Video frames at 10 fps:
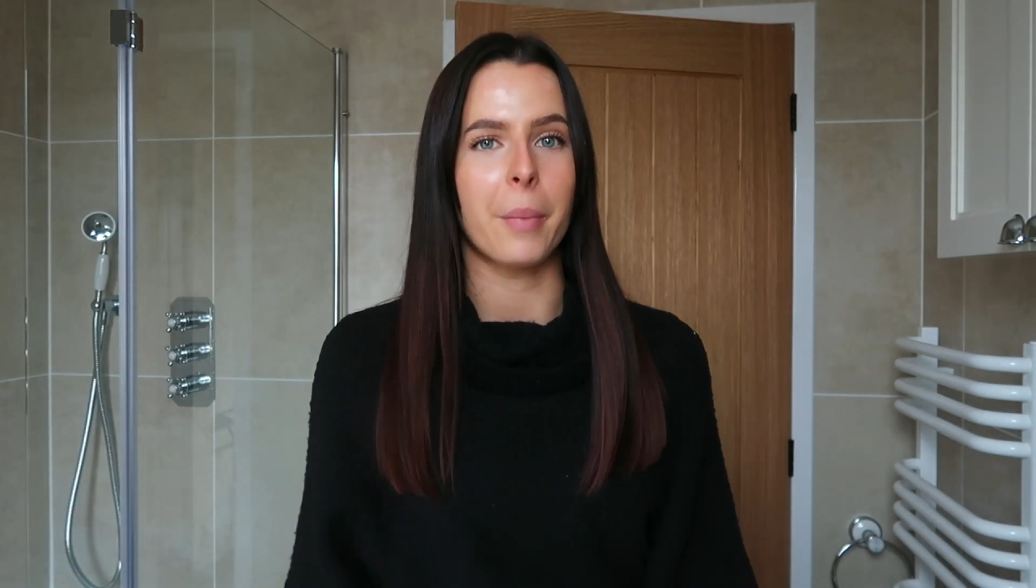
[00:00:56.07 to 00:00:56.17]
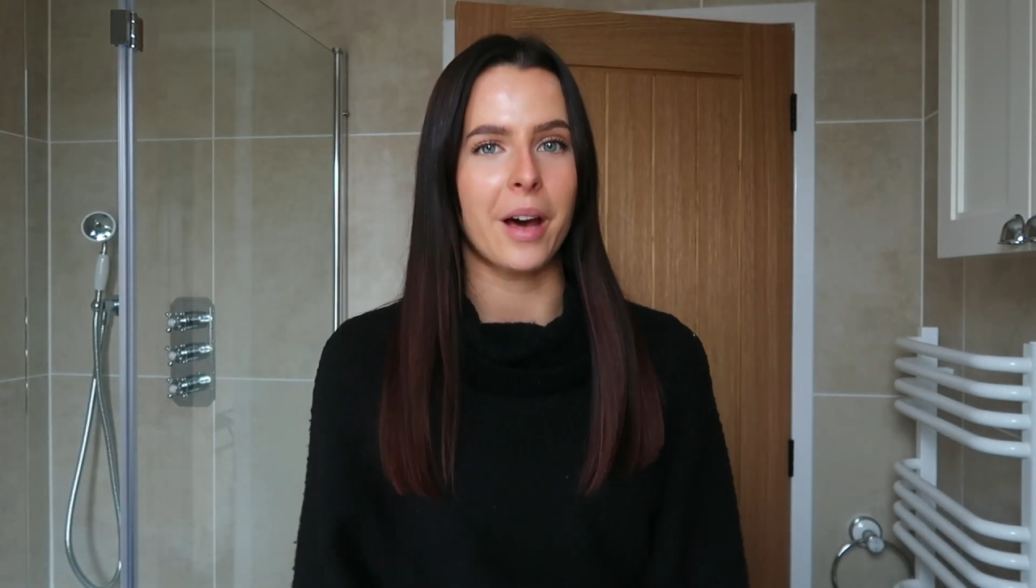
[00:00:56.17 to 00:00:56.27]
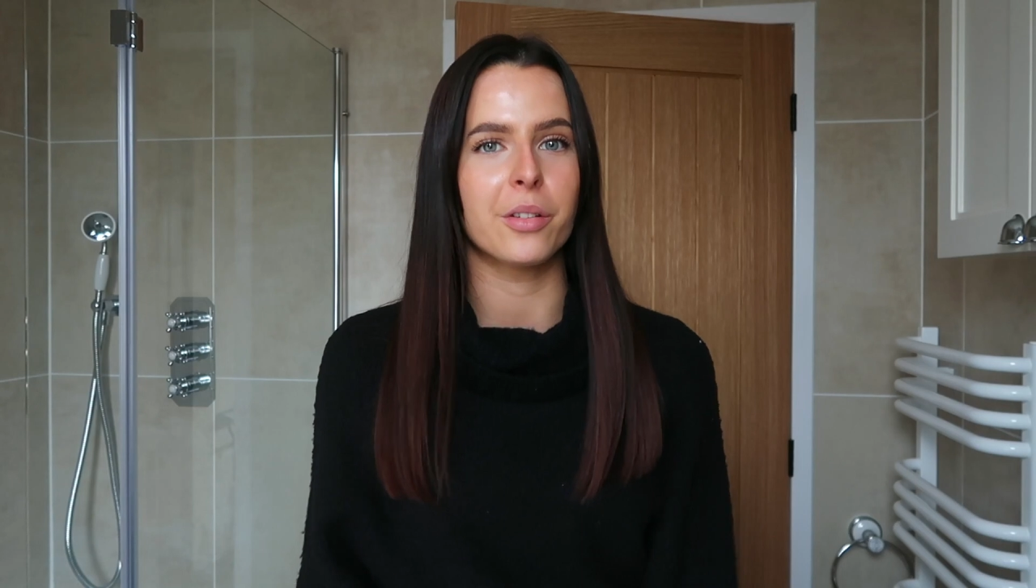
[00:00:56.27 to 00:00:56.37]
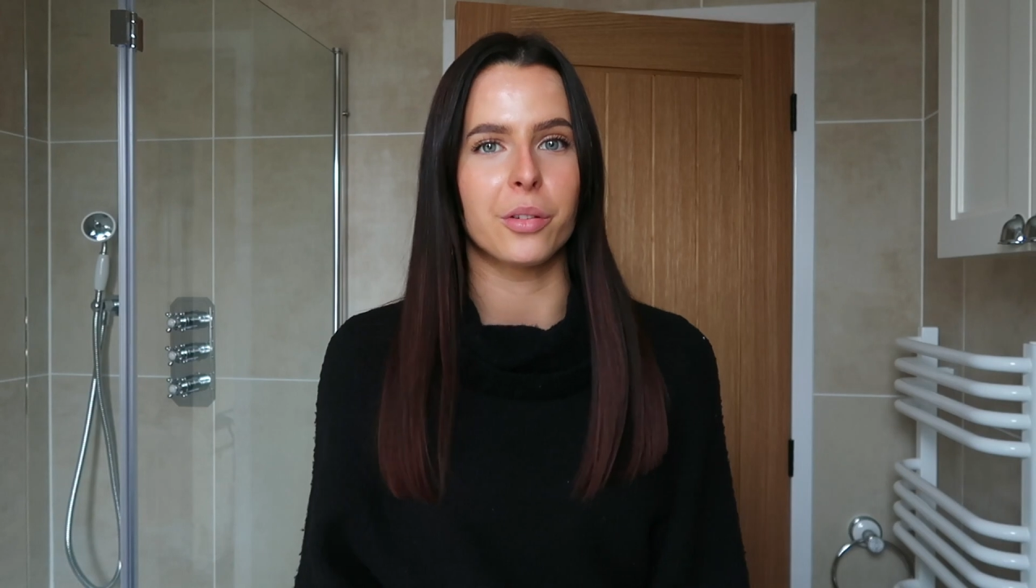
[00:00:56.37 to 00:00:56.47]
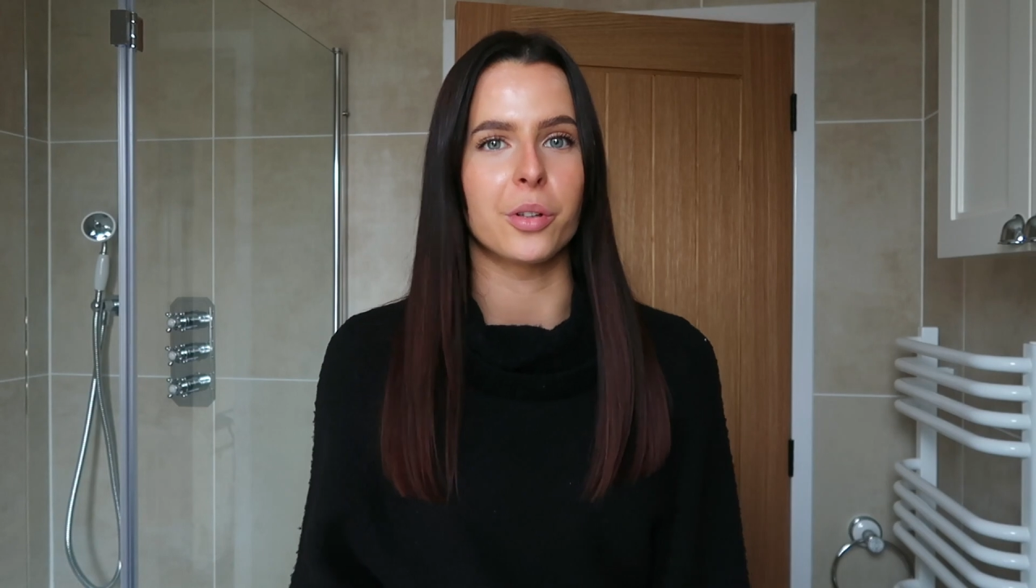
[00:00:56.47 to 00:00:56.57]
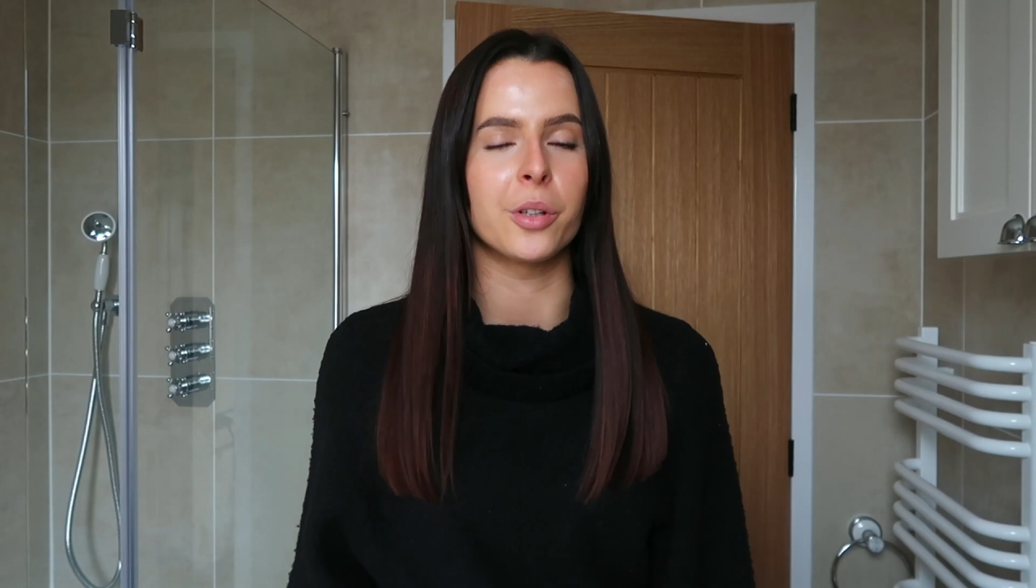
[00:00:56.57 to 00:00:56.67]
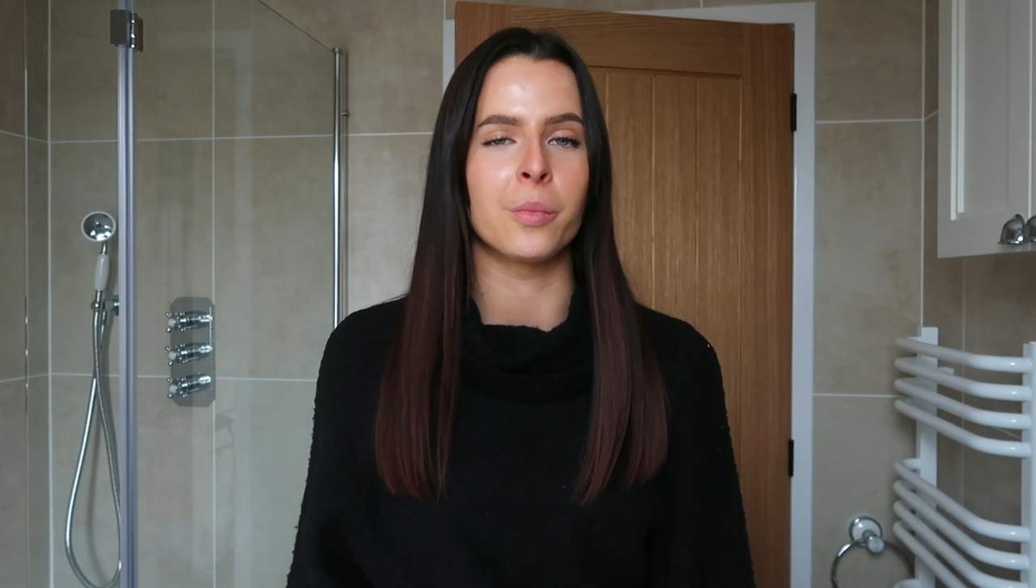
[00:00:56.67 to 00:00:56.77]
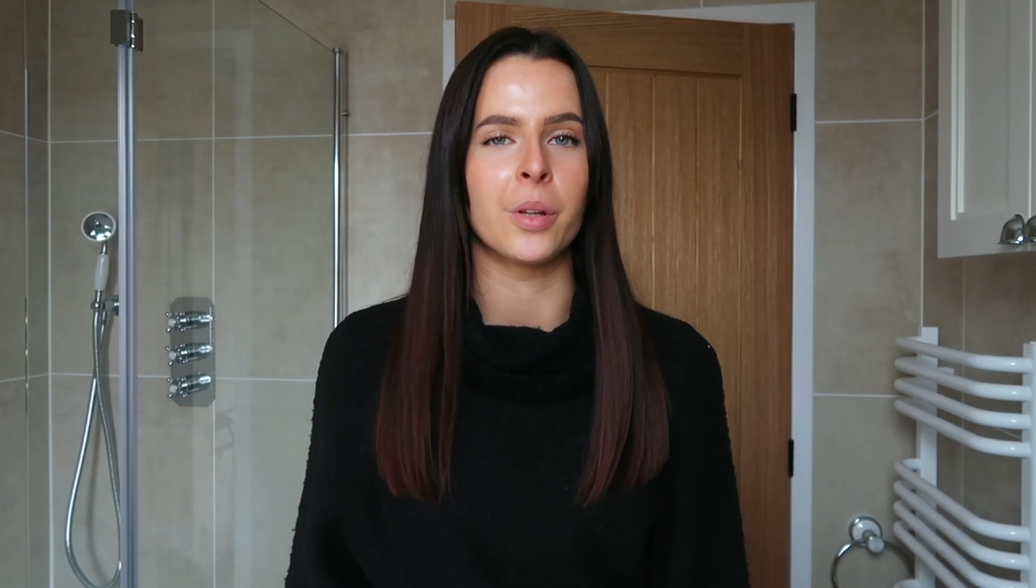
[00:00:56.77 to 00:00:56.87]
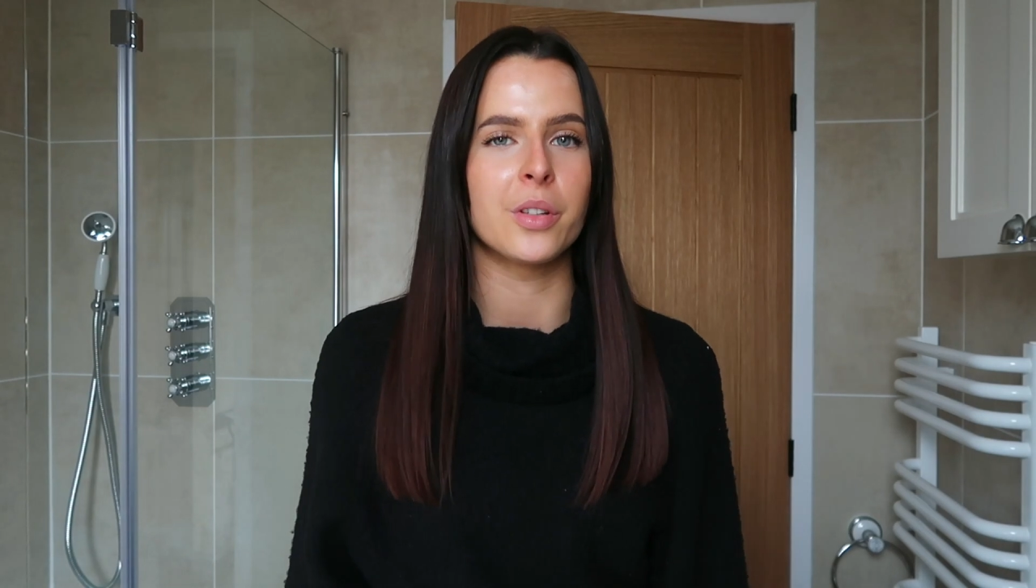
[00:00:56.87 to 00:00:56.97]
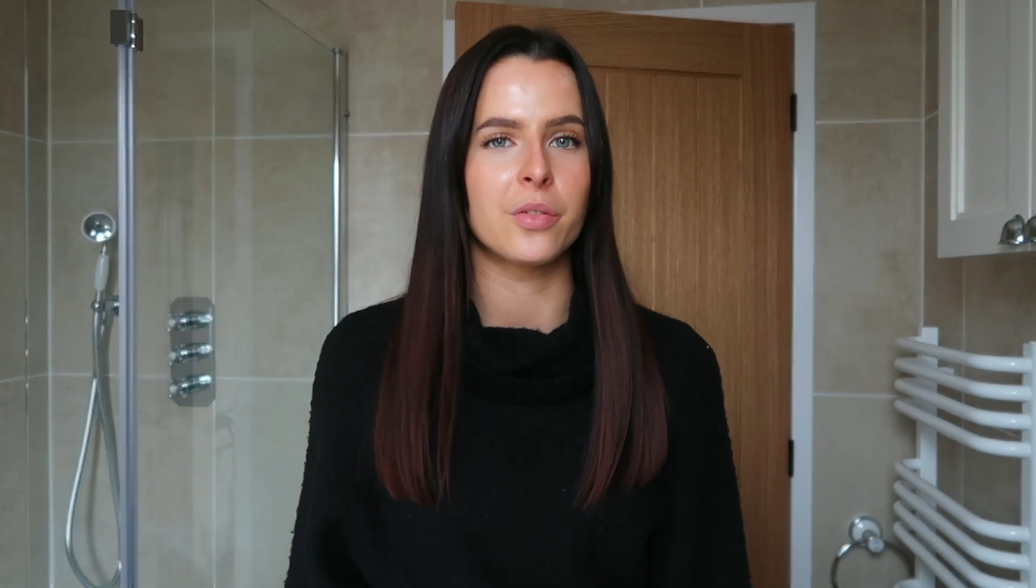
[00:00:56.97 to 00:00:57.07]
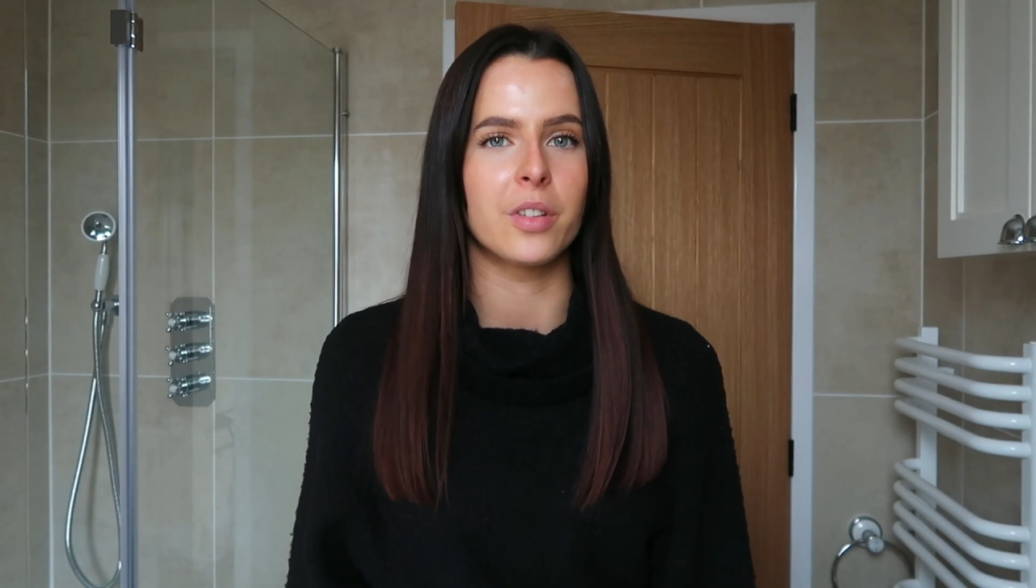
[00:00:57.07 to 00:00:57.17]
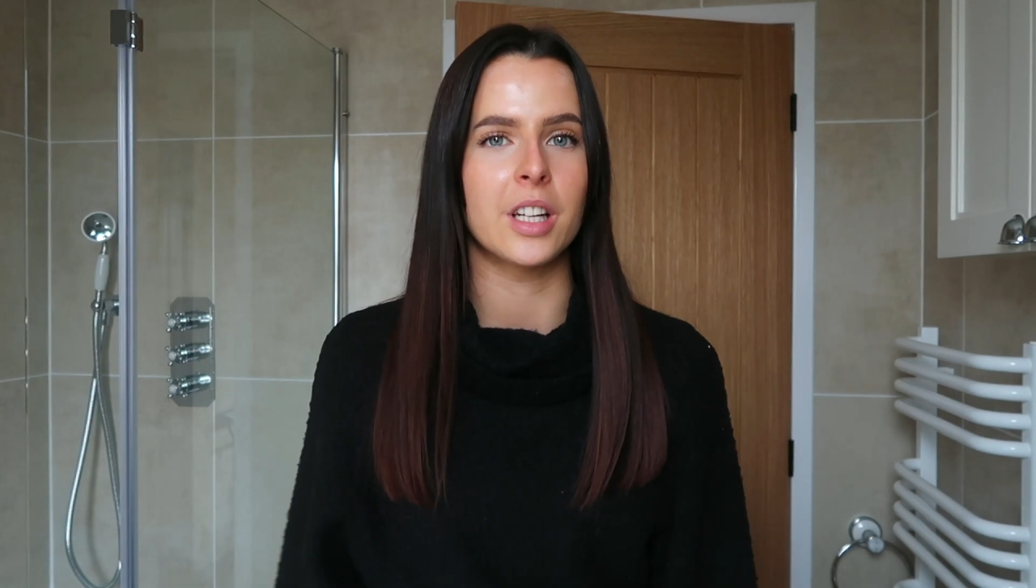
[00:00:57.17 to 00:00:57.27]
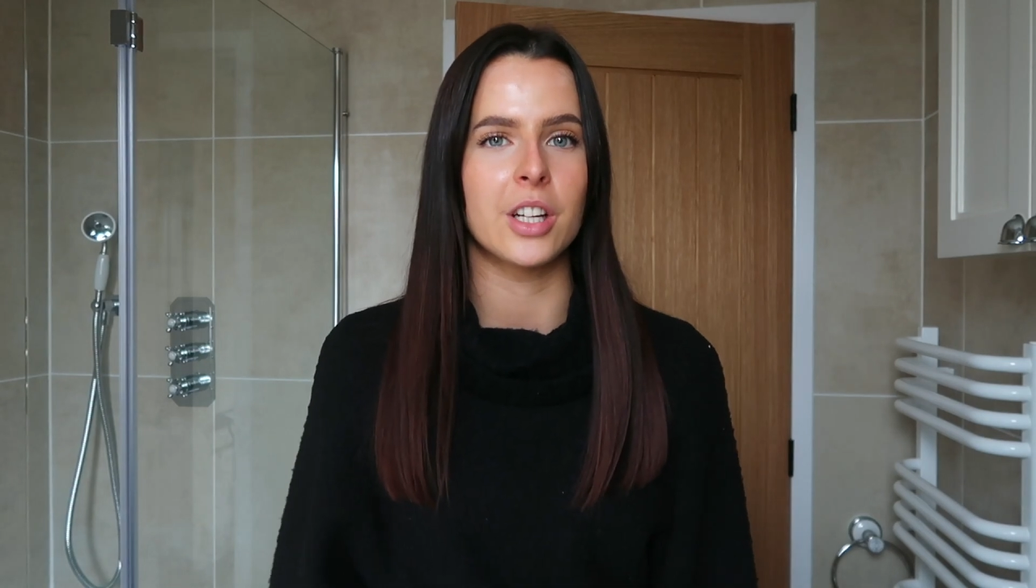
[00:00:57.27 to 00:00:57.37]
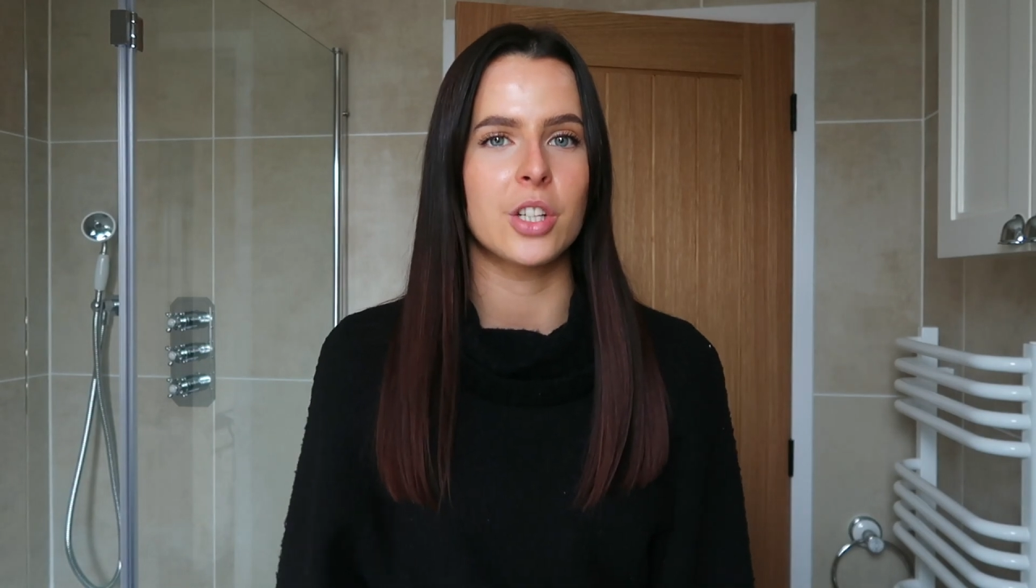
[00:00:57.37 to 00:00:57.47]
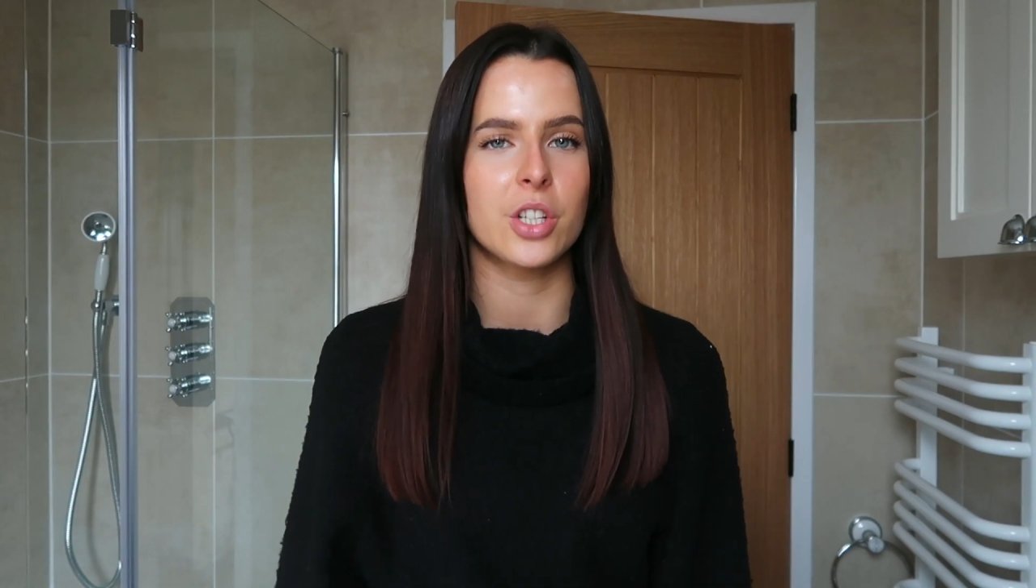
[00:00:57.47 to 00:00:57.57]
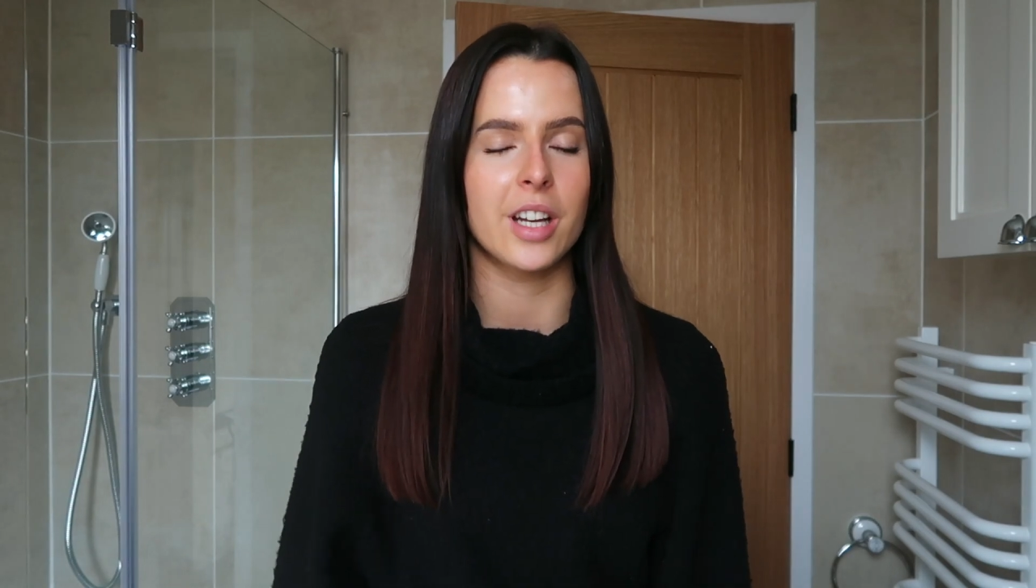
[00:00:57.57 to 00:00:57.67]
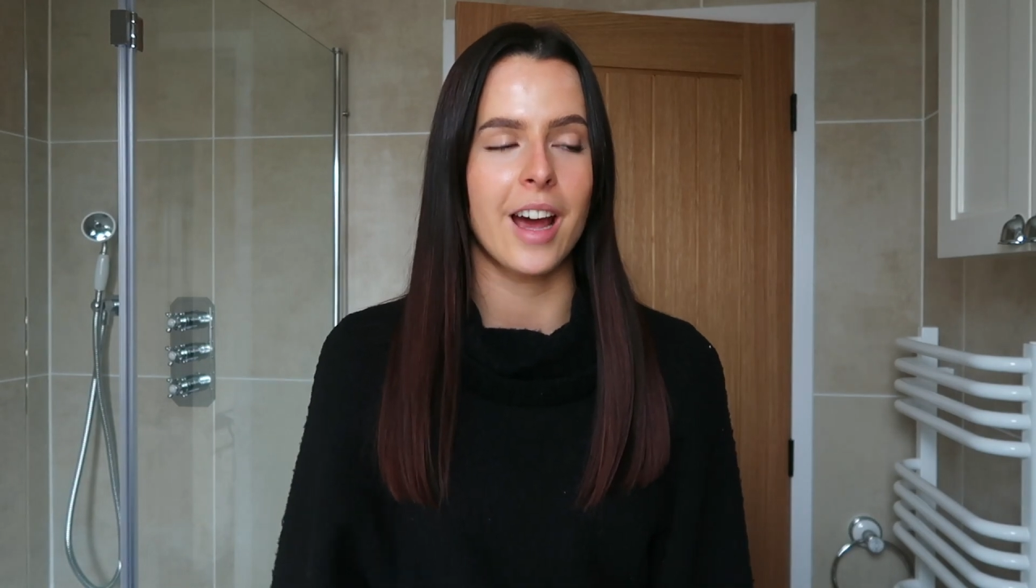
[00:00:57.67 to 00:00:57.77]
bathroom that's finished